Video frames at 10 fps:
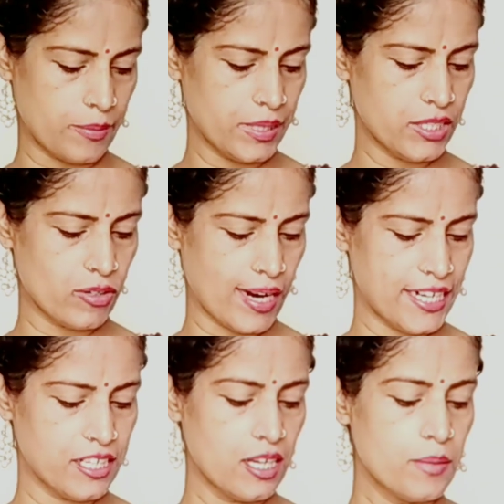
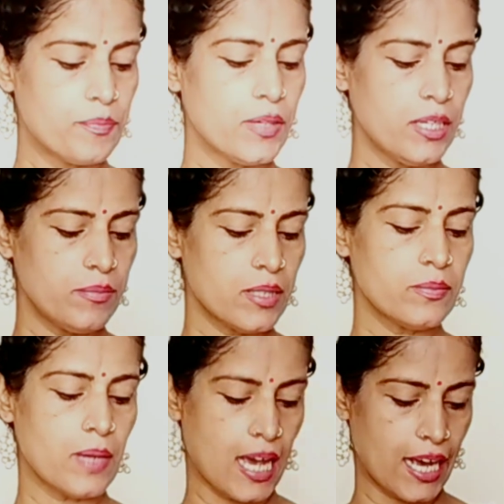semi-dried
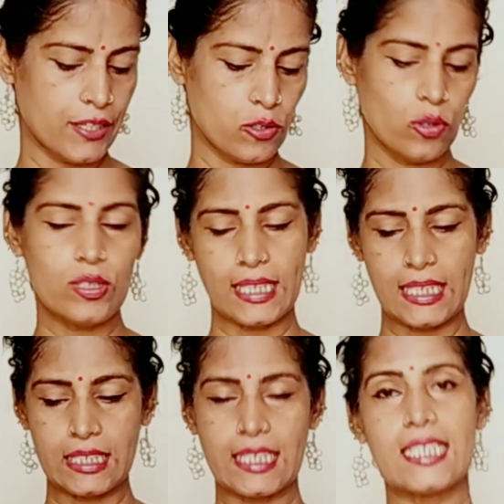premium hand-rolled
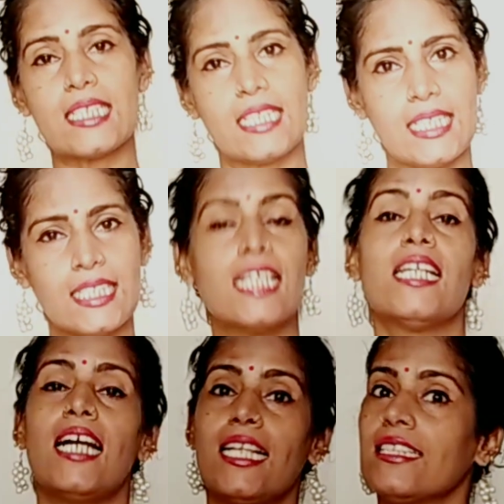incense sticks,
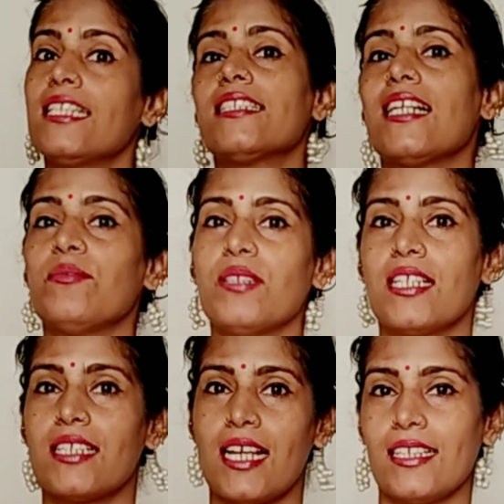and this time the
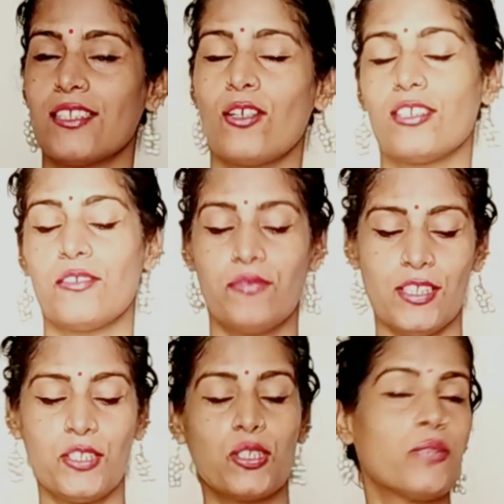designer thought it
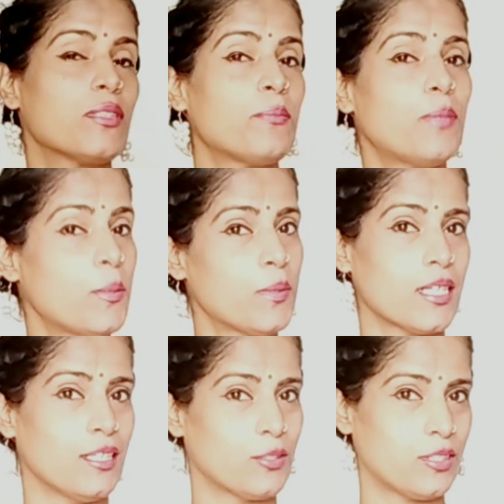fit to give it a purple
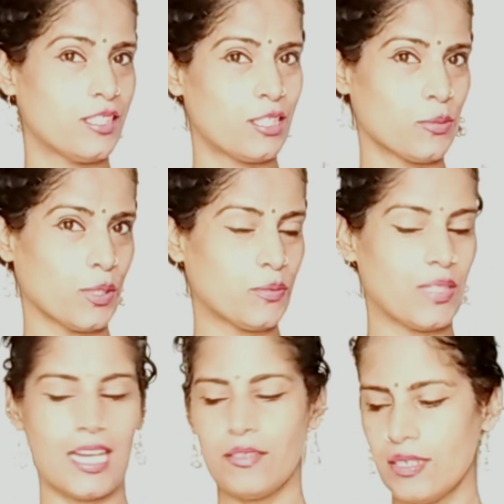color. So this is what
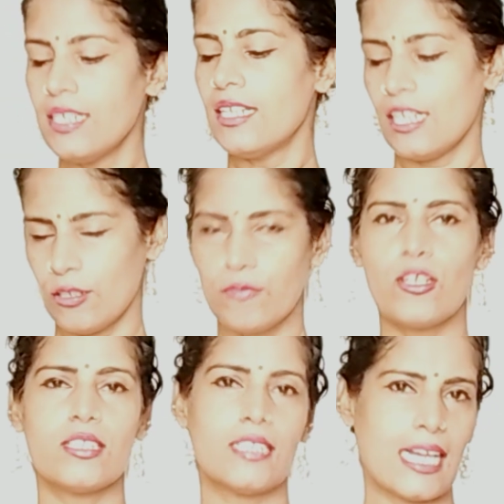we have, and of
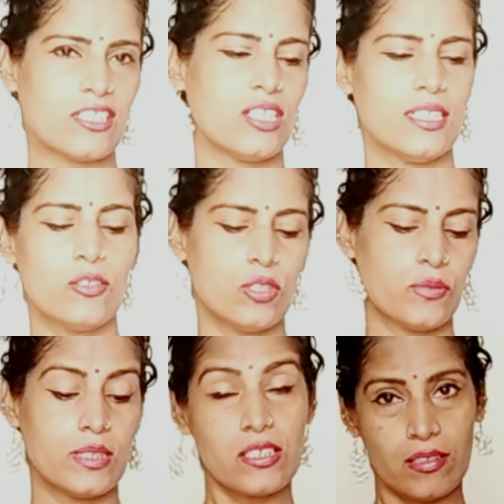course it goes
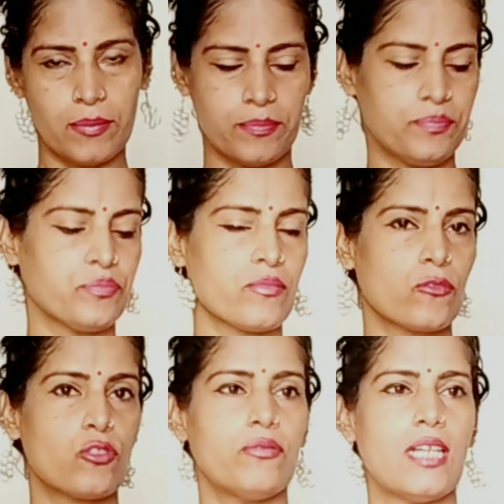with the theme.
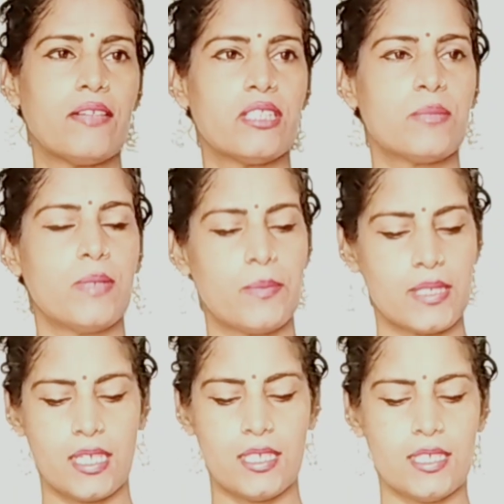So we have this
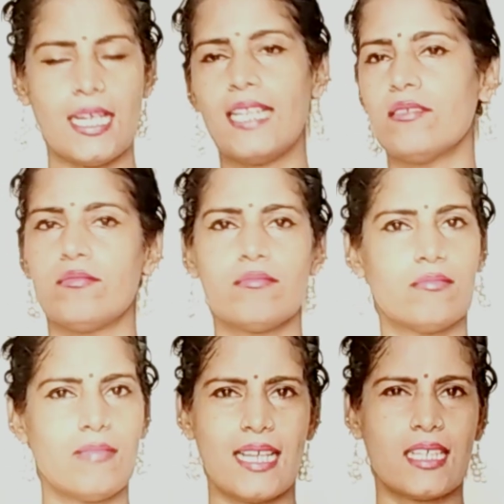purple color, and
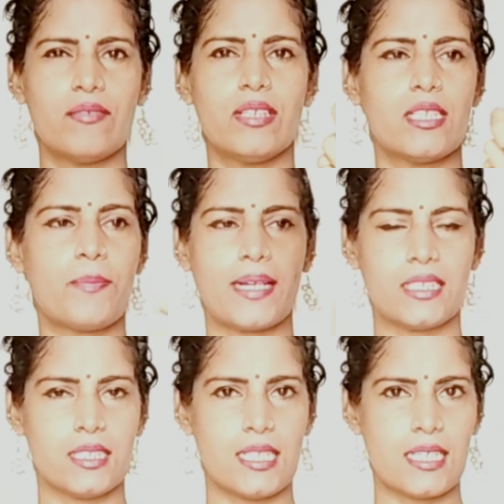like every other
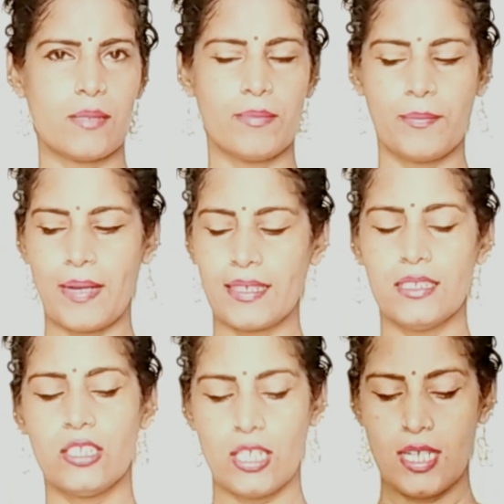packaging, that's simple
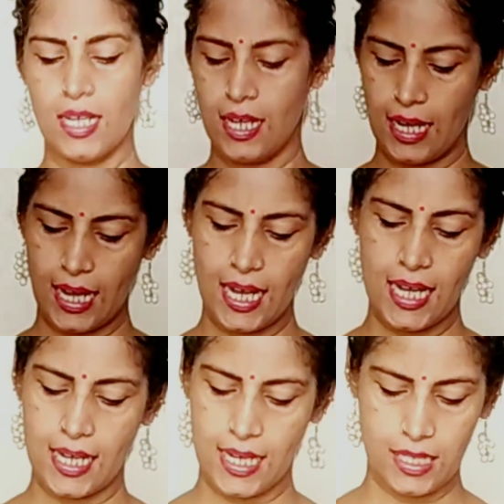packet,
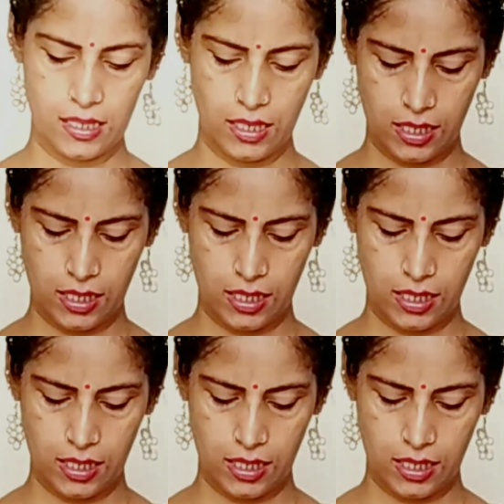and